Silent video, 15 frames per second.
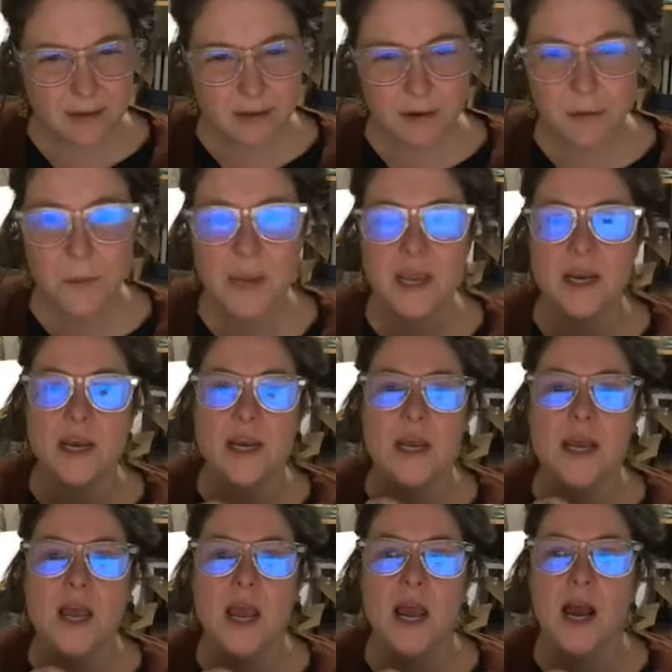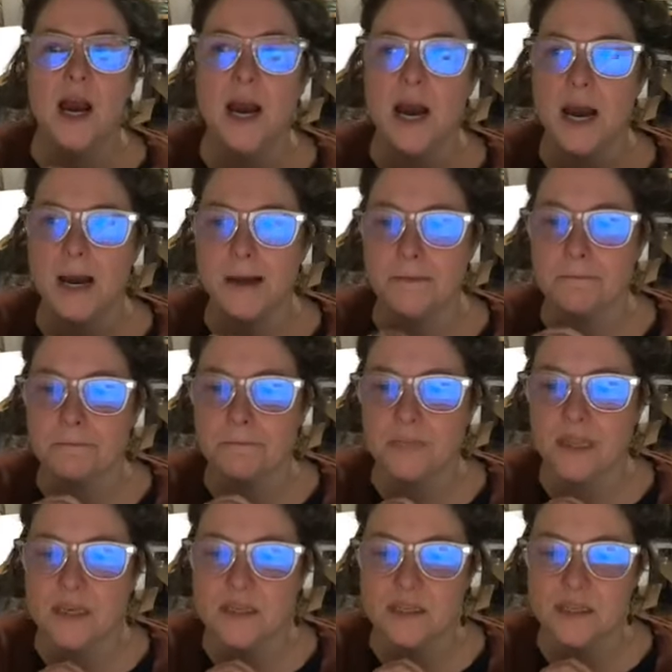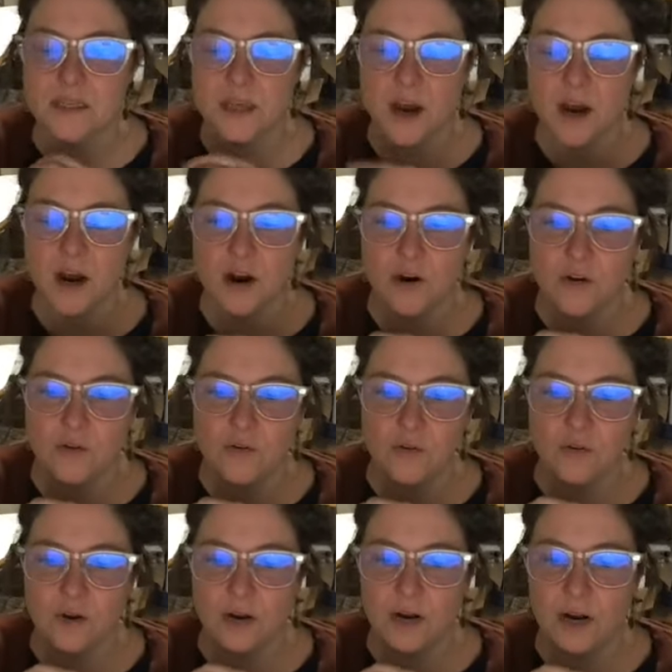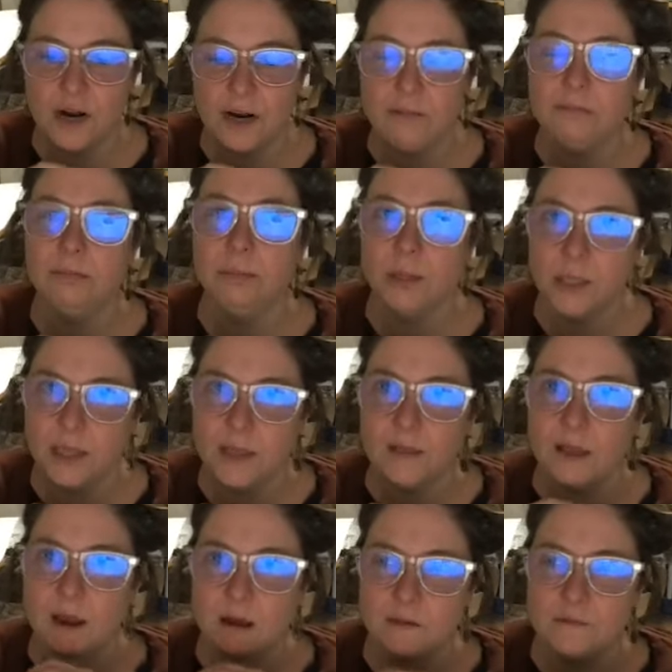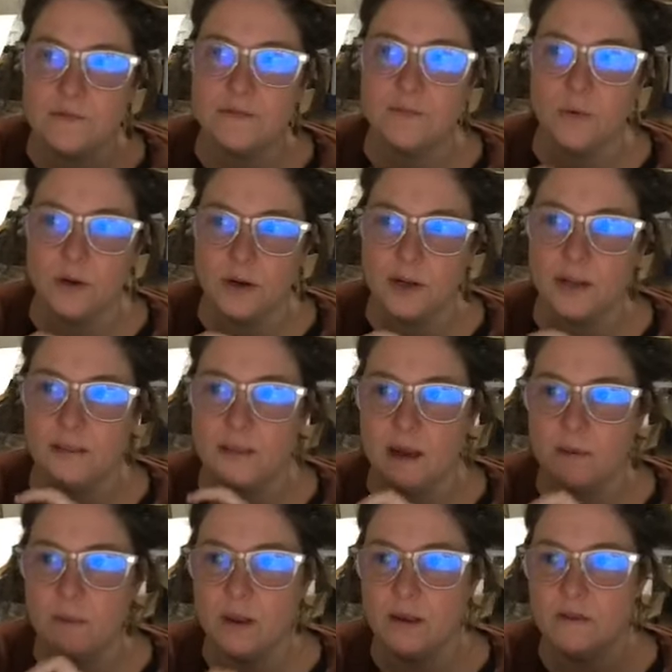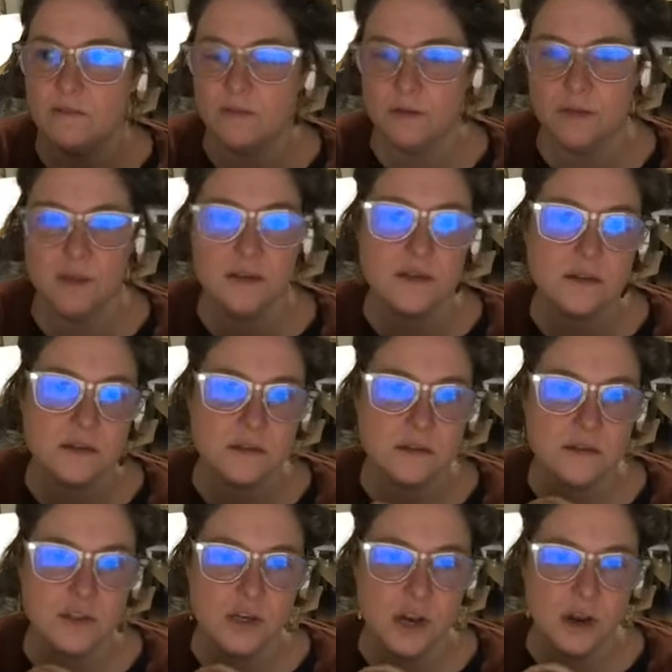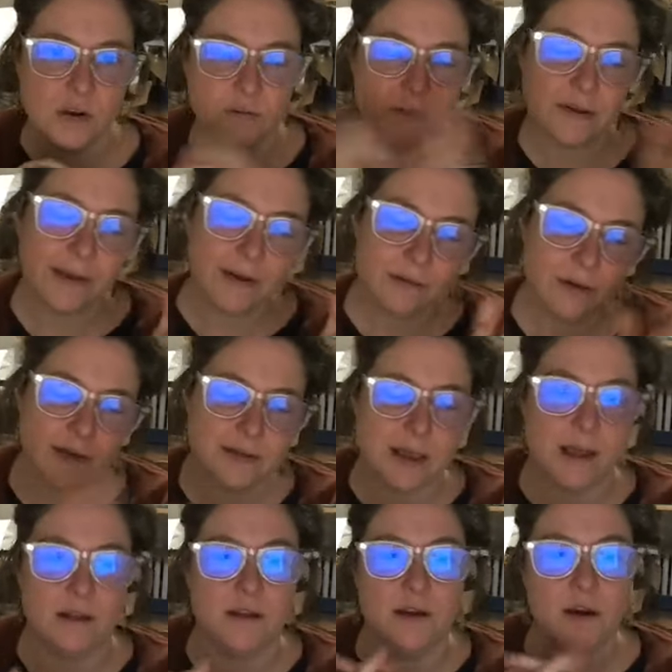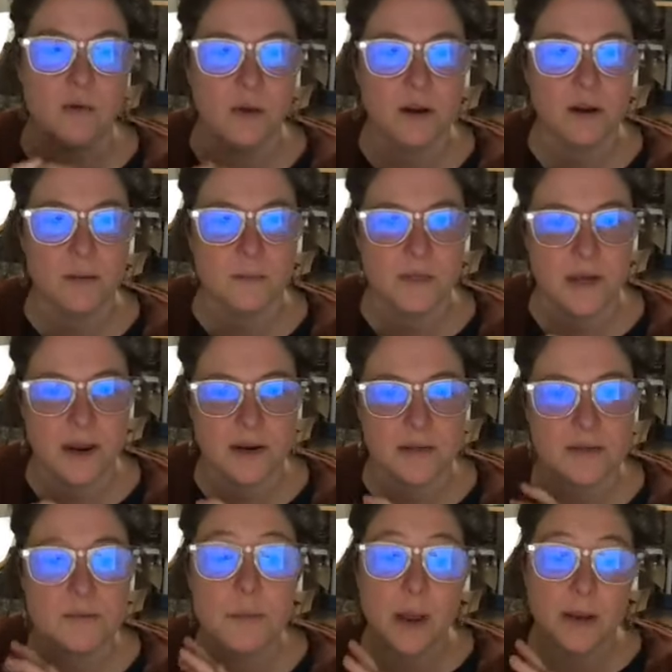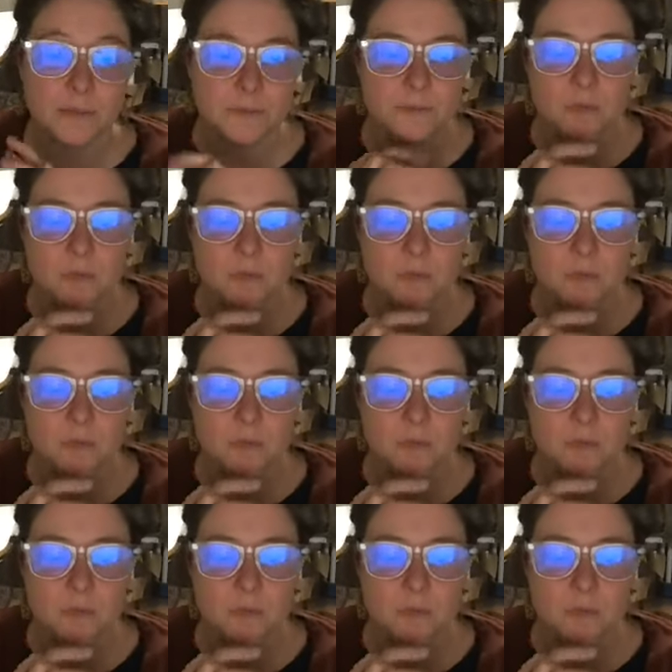a little bit. So I really loved working that way for this show. So I don't exactly know what comes next, but